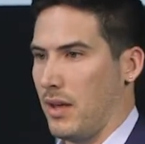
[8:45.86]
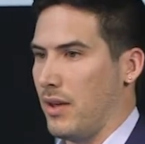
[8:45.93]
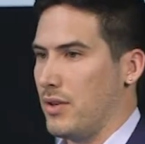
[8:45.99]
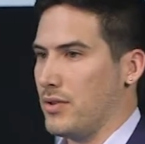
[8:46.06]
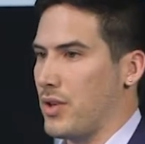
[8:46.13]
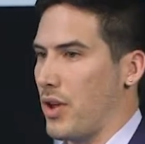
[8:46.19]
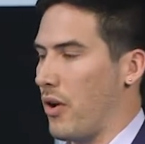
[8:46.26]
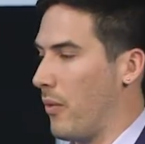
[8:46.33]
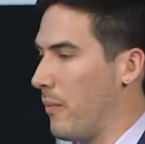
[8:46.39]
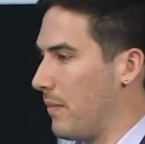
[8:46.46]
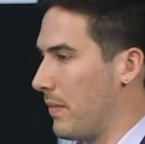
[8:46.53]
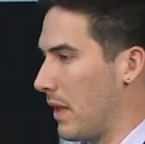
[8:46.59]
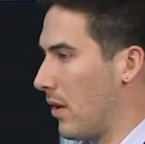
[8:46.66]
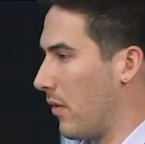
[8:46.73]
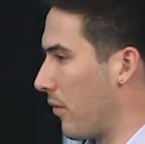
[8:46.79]
So
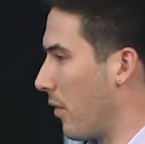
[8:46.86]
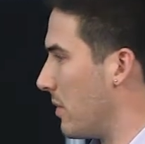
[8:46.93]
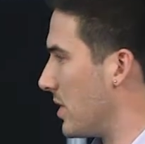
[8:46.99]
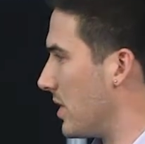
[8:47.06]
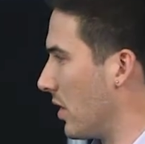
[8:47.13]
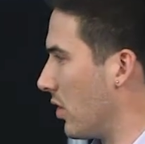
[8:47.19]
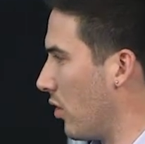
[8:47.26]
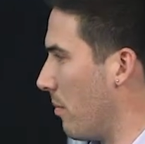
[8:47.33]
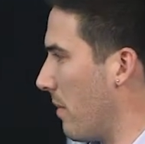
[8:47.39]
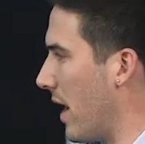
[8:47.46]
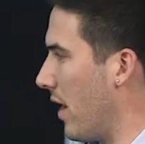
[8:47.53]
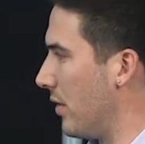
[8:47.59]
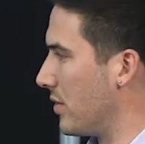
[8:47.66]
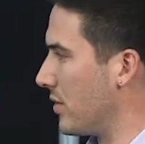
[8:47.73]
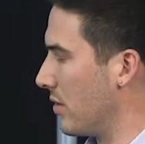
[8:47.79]
from a single
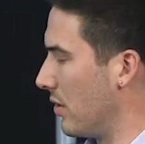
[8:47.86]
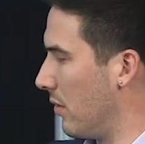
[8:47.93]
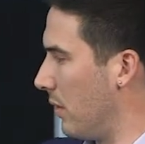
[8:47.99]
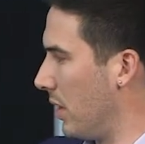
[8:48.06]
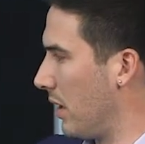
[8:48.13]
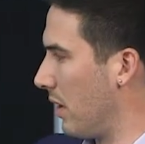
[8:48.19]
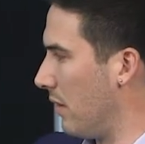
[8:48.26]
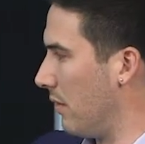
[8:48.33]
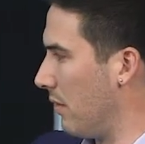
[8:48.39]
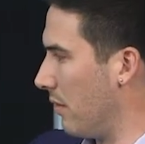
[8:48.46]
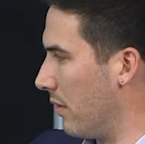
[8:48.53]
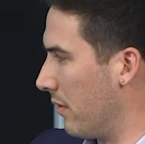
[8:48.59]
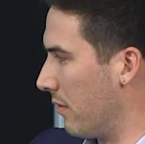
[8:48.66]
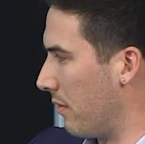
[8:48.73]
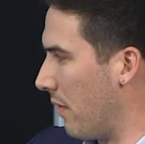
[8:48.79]
mouse, we can
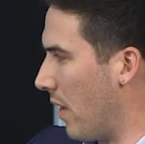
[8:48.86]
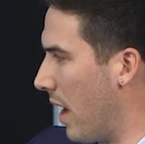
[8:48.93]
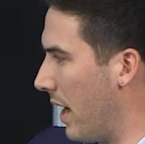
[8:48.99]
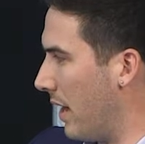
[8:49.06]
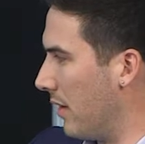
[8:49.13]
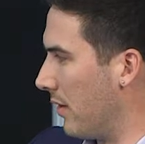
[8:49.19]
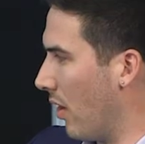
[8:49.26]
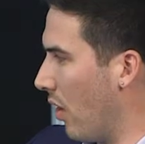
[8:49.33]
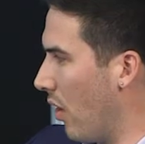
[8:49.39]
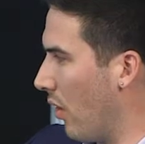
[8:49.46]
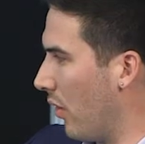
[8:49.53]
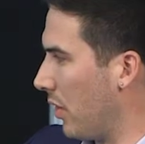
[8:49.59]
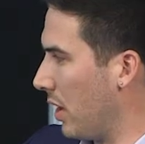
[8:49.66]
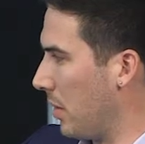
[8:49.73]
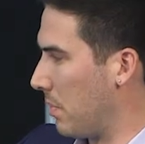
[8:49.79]
find
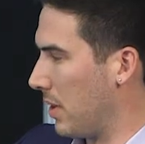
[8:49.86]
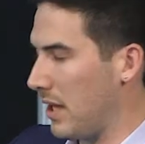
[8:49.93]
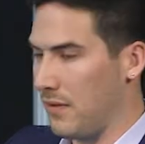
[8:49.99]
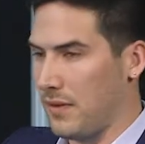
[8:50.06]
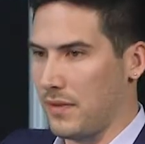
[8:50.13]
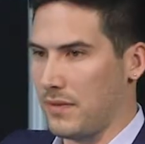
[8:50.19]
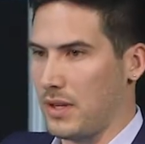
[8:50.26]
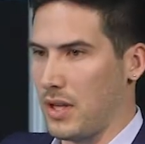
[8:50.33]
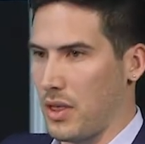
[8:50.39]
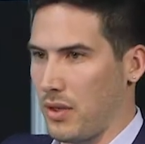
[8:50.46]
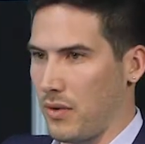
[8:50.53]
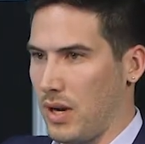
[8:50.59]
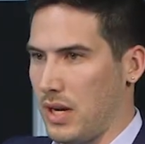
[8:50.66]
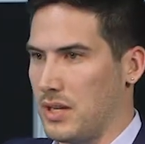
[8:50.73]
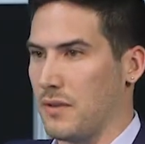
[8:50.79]
all the
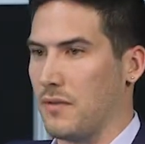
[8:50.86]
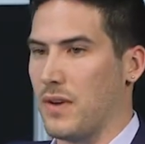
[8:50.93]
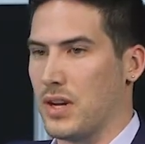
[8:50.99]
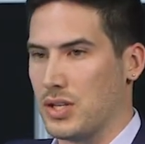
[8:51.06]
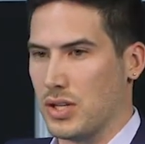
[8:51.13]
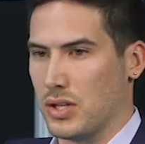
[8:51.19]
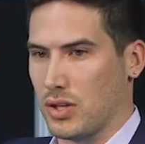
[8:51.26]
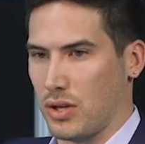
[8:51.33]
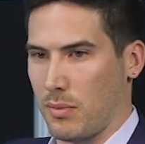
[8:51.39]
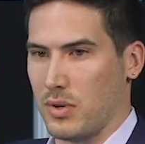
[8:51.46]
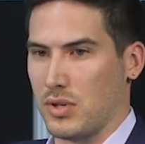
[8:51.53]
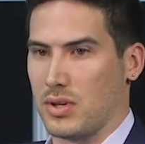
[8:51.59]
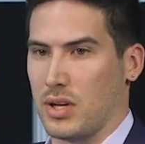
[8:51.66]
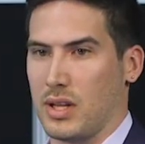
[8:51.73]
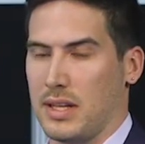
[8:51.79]
P53 deficient
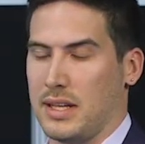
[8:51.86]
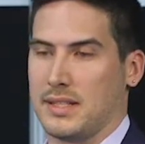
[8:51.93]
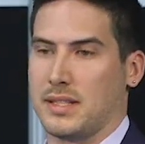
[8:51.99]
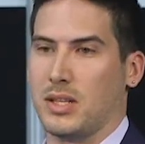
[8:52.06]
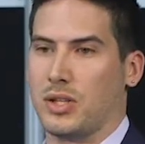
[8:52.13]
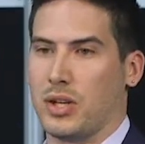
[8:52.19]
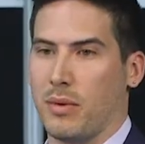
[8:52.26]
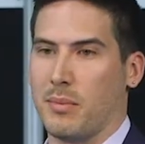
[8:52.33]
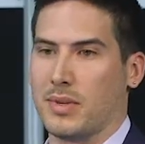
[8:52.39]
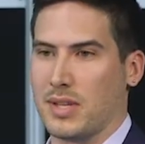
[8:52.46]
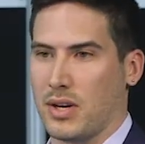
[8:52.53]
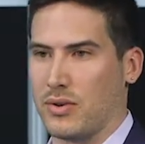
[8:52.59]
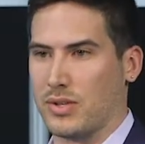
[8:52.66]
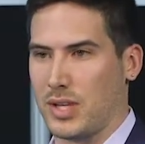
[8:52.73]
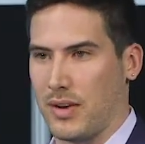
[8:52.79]
tumors, or at least the tumors
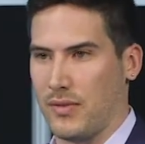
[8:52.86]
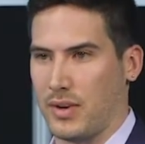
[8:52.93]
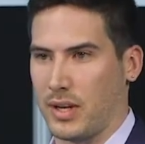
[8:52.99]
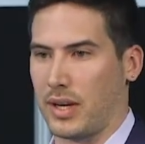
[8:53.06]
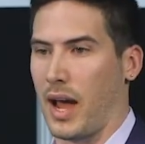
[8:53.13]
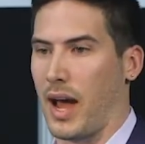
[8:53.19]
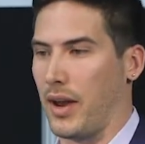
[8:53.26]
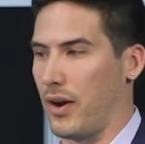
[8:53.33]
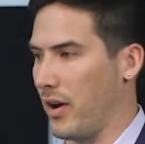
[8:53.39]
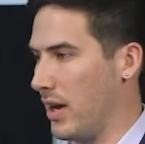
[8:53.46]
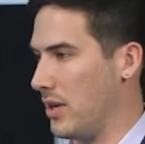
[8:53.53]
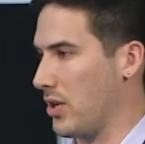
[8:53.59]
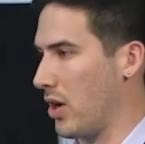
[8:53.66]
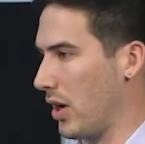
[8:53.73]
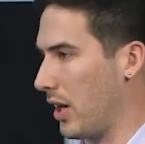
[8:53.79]
that received a guide
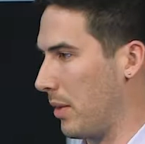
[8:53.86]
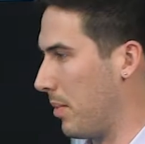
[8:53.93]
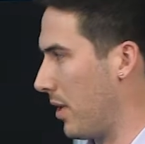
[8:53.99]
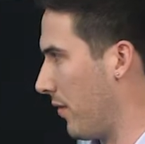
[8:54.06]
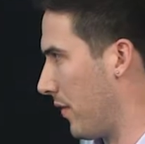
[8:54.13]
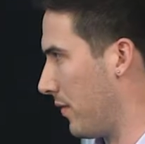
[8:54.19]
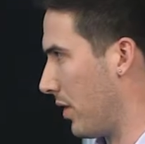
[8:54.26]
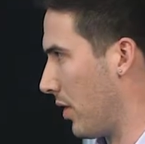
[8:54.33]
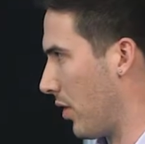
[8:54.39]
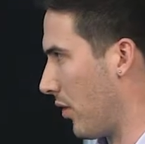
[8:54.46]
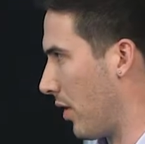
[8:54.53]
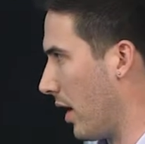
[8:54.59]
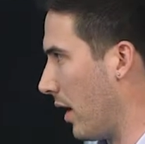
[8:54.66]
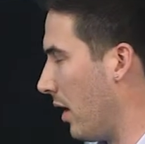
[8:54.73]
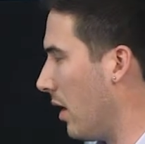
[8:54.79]
RNA targeting
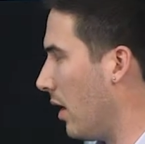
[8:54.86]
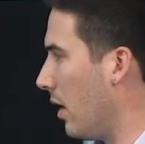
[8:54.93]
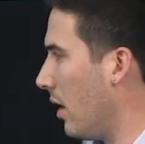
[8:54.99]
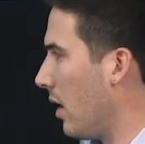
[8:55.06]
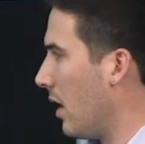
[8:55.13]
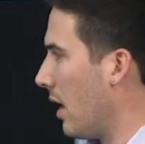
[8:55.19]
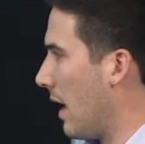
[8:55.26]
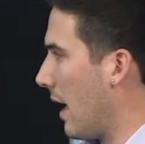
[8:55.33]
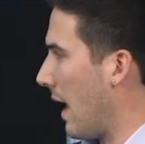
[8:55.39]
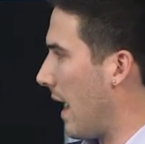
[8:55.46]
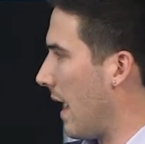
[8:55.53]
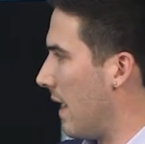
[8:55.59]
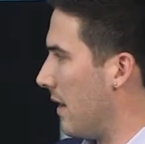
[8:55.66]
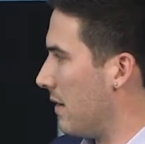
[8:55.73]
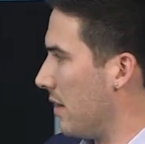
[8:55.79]
P53,
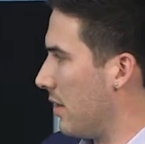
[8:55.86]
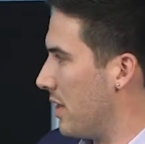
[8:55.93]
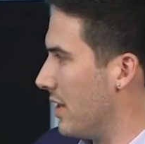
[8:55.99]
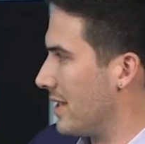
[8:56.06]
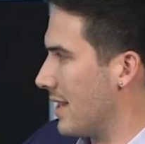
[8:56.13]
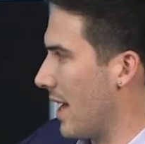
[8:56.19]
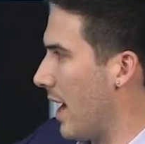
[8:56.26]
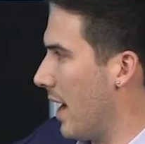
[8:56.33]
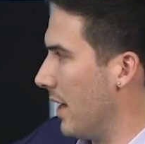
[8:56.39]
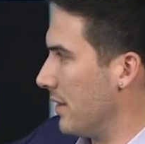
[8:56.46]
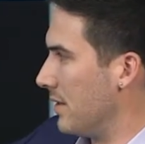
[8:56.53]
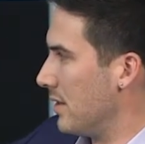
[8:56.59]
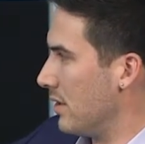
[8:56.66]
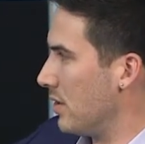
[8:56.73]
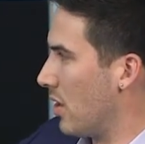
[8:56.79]
and the
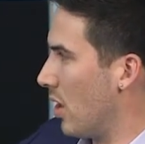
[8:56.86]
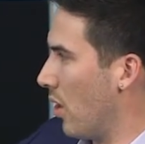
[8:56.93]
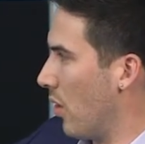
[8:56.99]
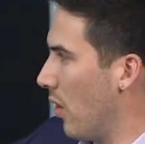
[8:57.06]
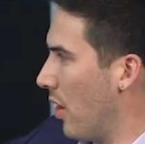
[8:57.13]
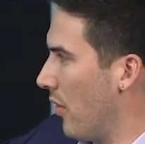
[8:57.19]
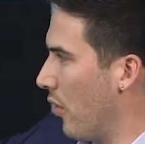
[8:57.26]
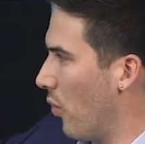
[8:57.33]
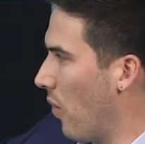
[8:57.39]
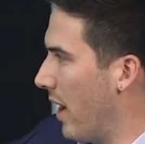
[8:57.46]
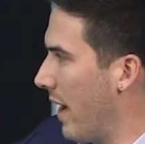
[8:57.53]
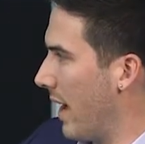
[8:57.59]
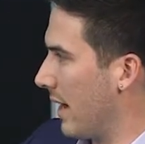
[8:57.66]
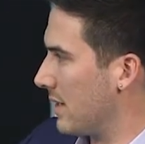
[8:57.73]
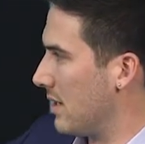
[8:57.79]
size. So on the
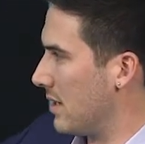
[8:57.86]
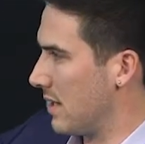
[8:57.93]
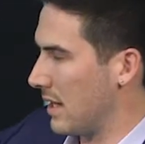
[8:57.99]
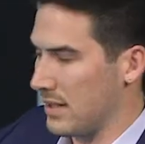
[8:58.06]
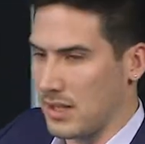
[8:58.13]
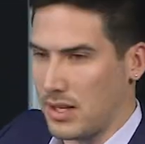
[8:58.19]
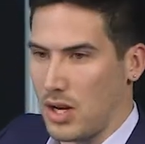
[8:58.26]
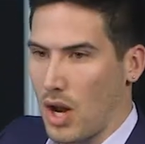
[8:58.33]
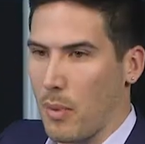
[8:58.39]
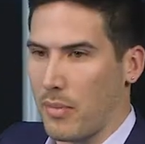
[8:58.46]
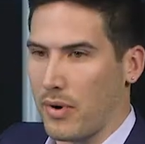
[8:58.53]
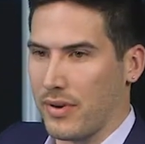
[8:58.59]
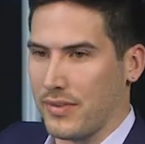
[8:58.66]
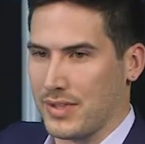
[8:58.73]
y-axis, that's the number of